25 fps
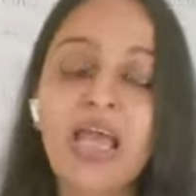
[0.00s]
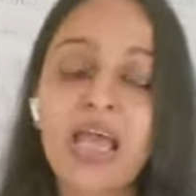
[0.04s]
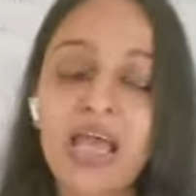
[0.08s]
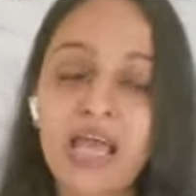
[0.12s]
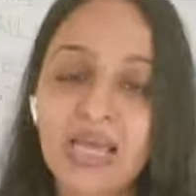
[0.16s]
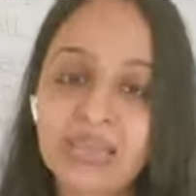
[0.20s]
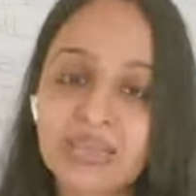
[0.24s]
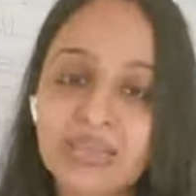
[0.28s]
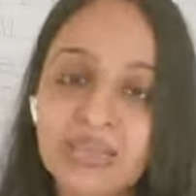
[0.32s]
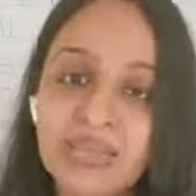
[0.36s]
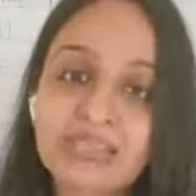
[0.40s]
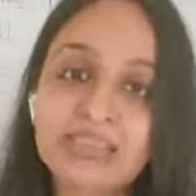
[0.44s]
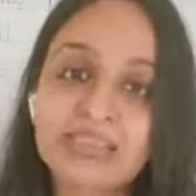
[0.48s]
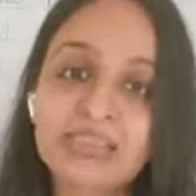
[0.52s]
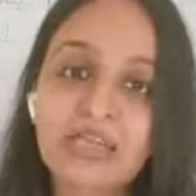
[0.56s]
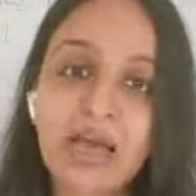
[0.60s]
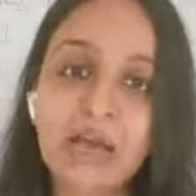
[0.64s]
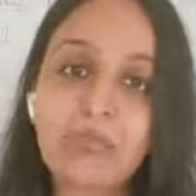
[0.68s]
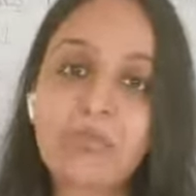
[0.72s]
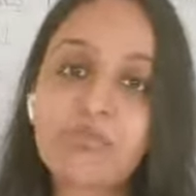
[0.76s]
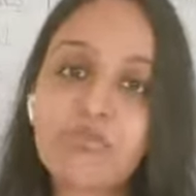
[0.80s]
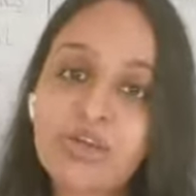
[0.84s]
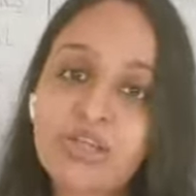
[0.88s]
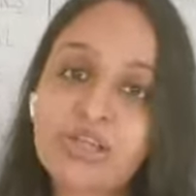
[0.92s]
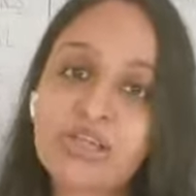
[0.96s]
and these
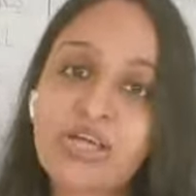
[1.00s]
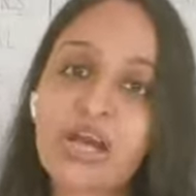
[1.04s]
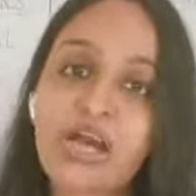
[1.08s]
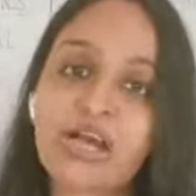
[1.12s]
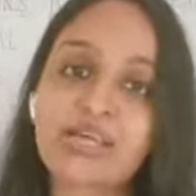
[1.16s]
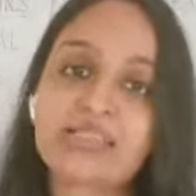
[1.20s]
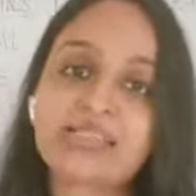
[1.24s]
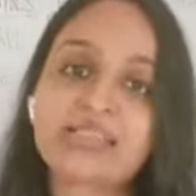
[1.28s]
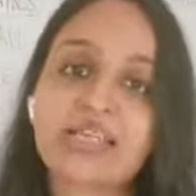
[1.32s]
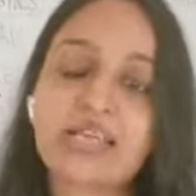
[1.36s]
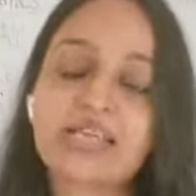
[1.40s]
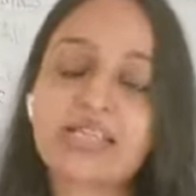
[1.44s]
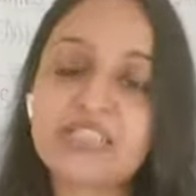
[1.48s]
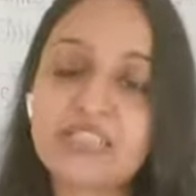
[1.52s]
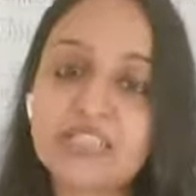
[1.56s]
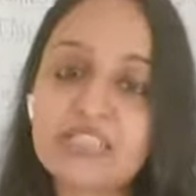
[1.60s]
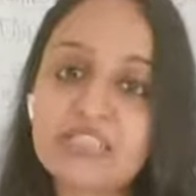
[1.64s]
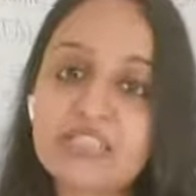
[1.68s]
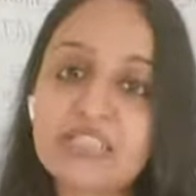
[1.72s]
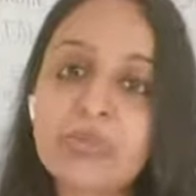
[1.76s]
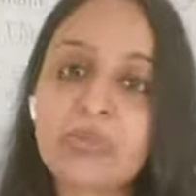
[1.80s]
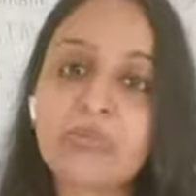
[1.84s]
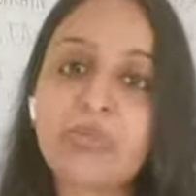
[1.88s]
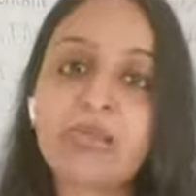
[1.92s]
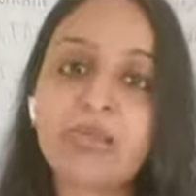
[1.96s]
come with husk, and
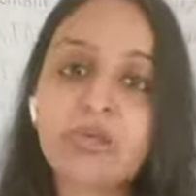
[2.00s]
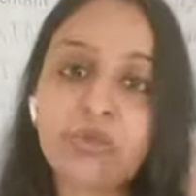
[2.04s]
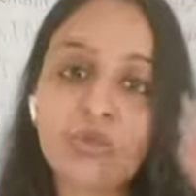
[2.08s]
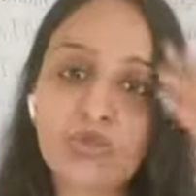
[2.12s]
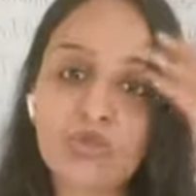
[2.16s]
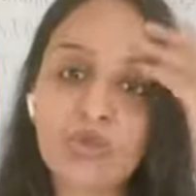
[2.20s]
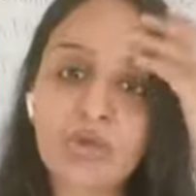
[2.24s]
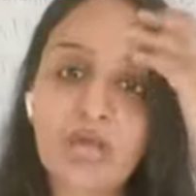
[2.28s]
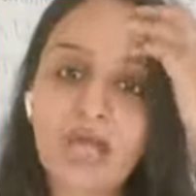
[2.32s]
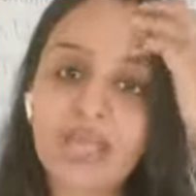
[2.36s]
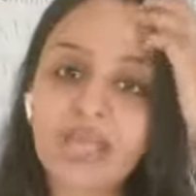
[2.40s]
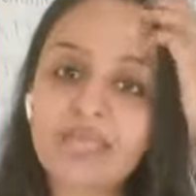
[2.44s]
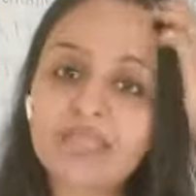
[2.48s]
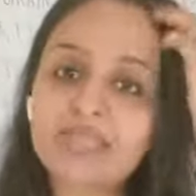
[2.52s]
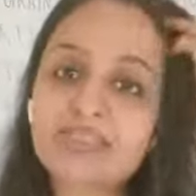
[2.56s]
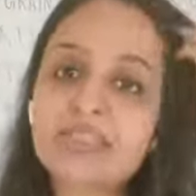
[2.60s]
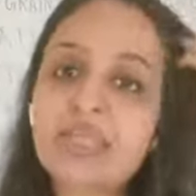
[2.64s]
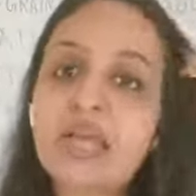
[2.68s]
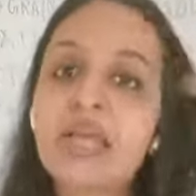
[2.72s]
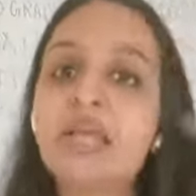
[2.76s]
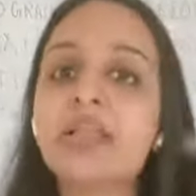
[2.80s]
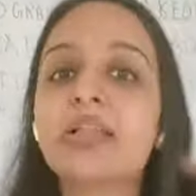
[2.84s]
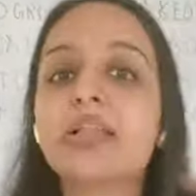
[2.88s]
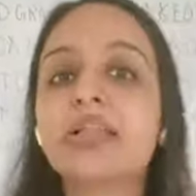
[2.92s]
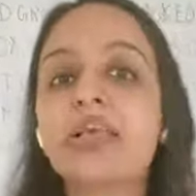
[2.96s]
just similar to rice,
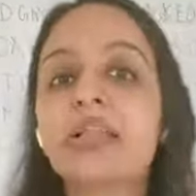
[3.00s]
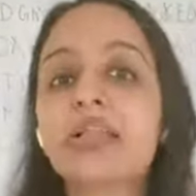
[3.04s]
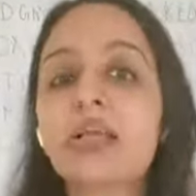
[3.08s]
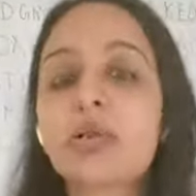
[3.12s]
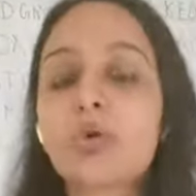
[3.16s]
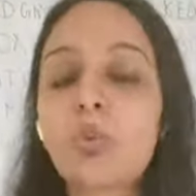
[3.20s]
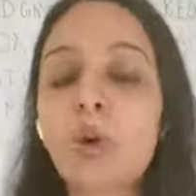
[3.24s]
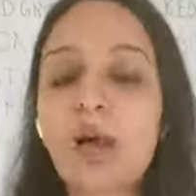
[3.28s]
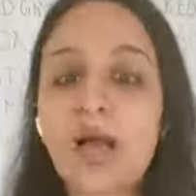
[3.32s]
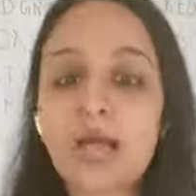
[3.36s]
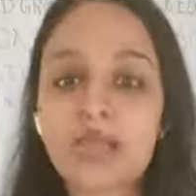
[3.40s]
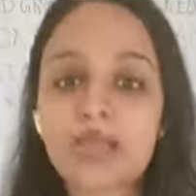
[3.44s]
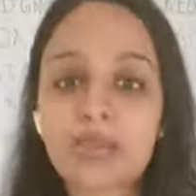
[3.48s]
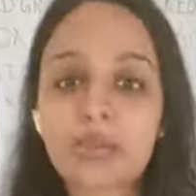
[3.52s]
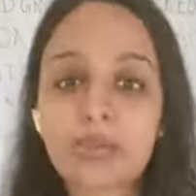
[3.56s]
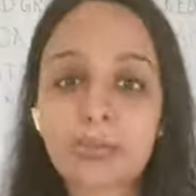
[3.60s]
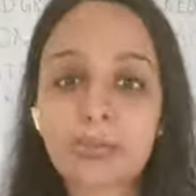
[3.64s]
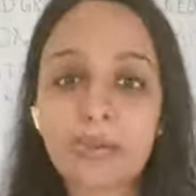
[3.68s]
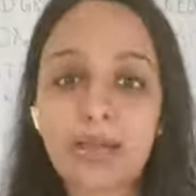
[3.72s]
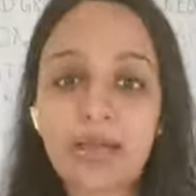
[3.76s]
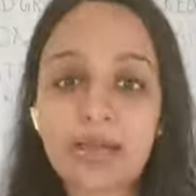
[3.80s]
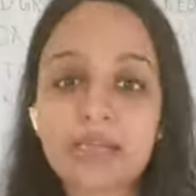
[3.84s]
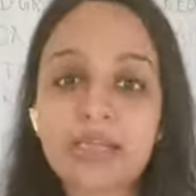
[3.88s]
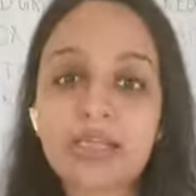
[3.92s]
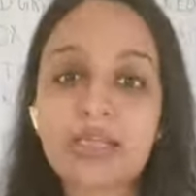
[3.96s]
the
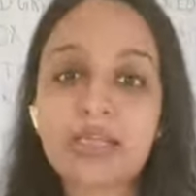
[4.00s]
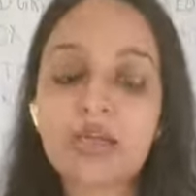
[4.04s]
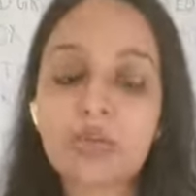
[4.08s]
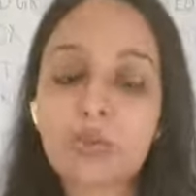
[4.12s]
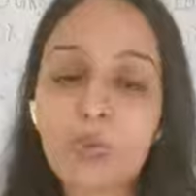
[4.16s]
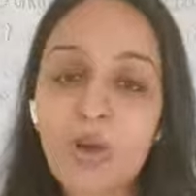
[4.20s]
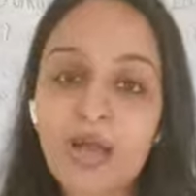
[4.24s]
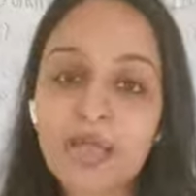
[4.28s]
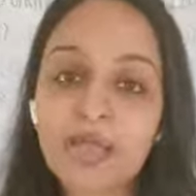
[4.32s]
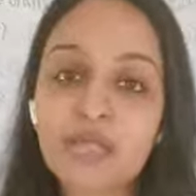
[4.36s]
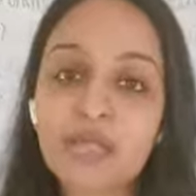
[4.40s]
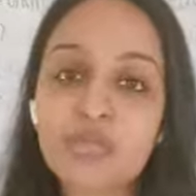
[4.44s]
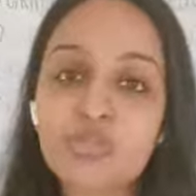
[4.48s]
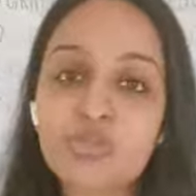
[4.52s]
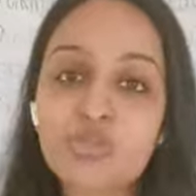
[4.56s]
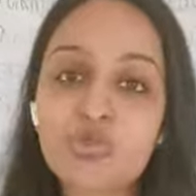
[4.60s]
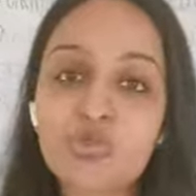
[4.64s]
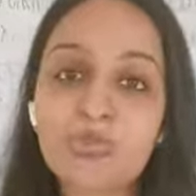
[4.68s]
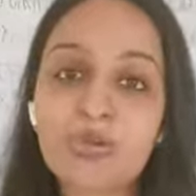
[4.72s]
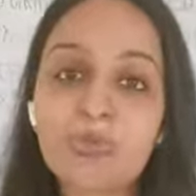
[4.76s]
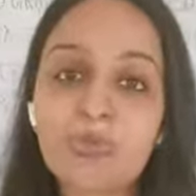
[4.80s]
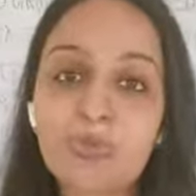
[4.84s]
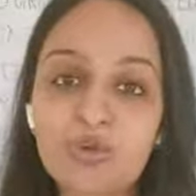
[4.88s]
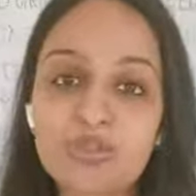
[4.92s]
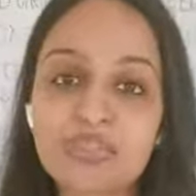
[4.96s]
paddy requires to
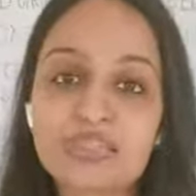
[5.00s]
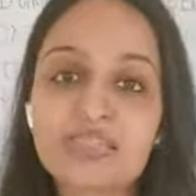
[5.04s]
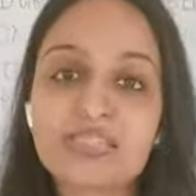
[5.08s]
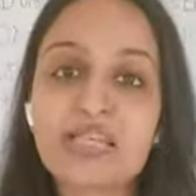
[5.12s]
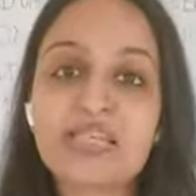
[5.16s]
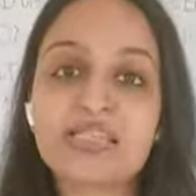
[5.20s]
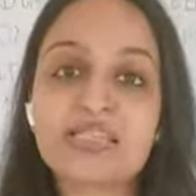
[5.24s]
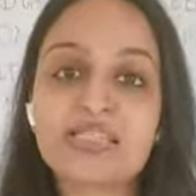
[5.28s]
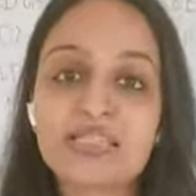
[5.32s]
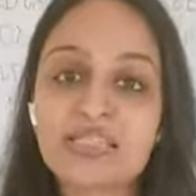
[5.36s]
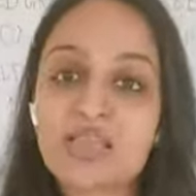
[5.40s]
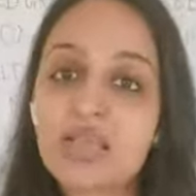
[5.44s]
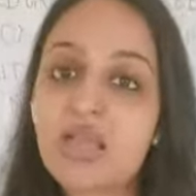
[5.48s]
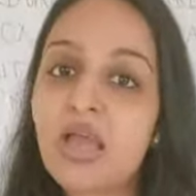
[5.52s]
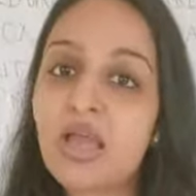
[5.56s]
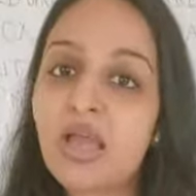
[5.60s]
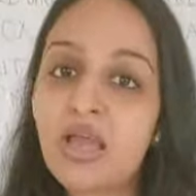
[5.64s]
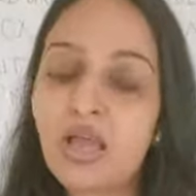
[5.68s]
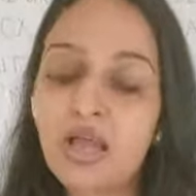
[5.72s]
be processed,